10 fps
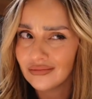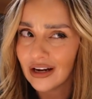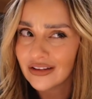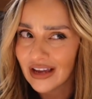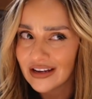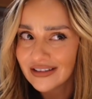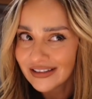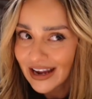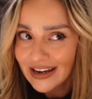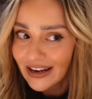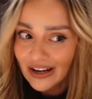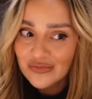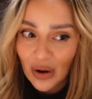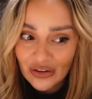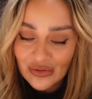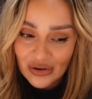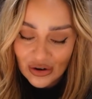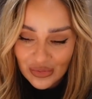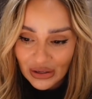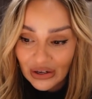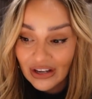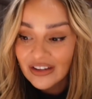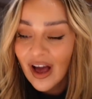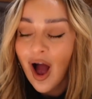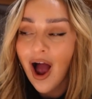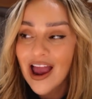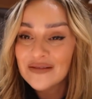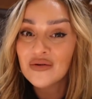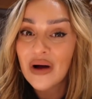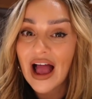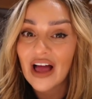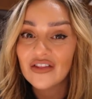like as entertaining as possible, because I am aware